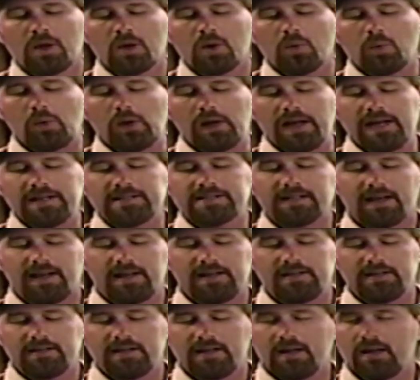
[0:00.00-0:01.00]
When I
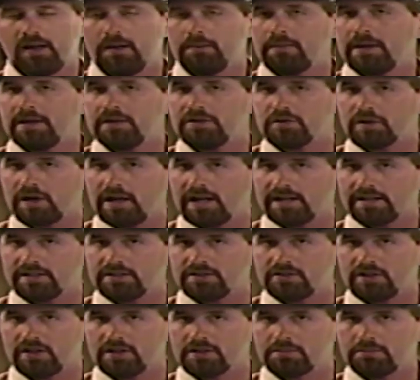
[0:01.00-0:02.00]
tighten down on my drag
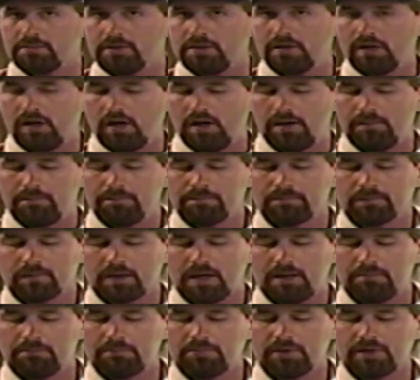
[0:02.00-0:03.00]
adjustment knob,
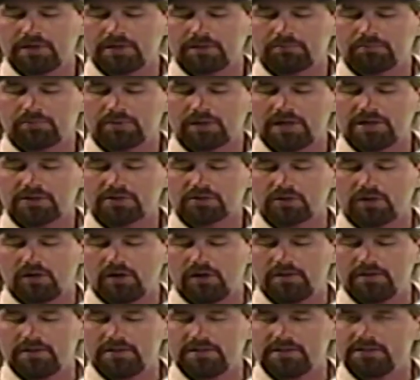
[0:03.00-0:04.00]
I'm putting pressure
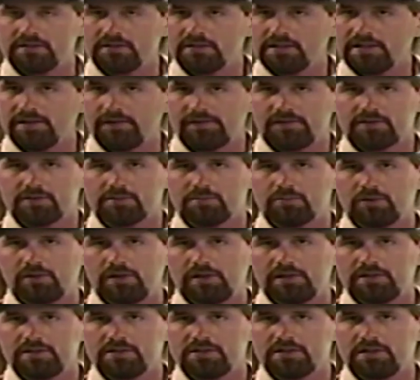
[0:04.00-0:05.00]
on these leaf
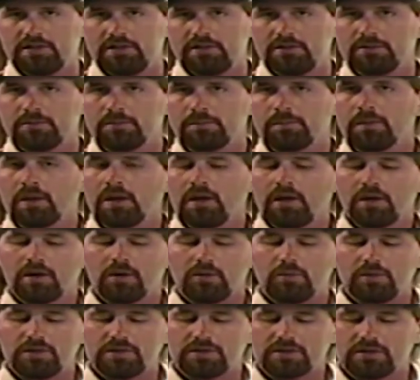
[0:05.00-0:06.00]
springs here,
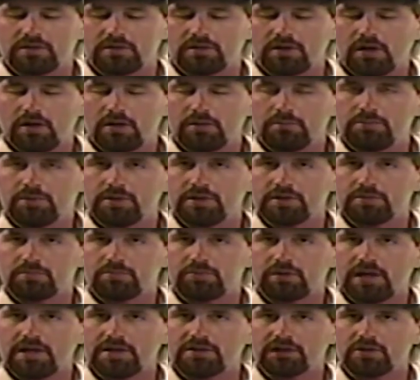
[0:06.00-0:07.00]
which in turn puts
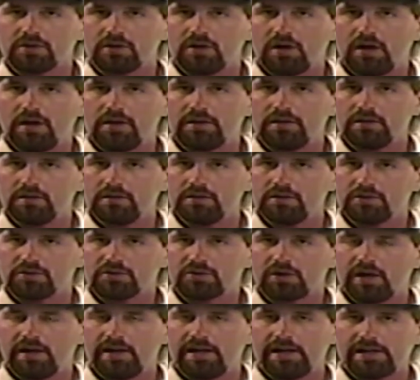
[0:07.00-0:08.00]
pressure on the little
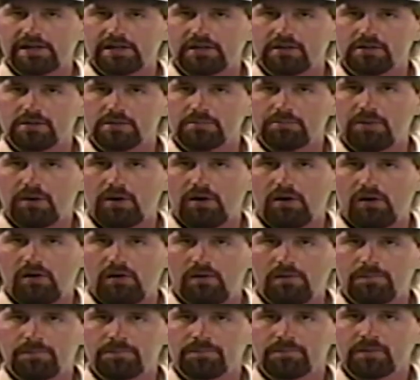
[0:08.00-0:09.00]
triangular
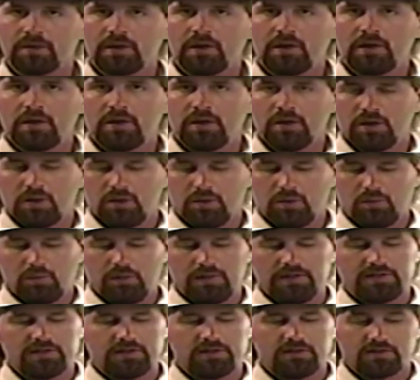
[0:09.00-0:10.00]
pawl,
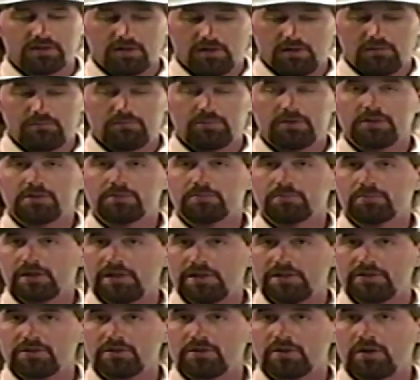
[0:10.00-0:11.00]
which in turn puts
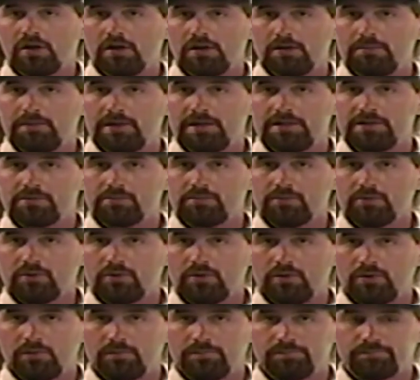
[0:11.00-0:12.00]
pressure on my
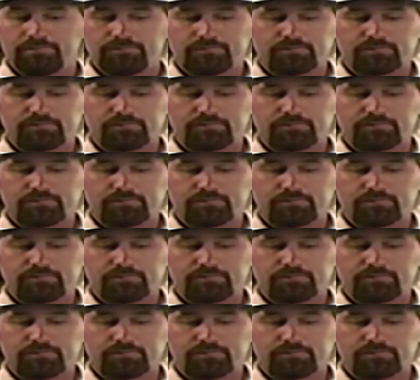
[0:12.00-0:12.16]
spool.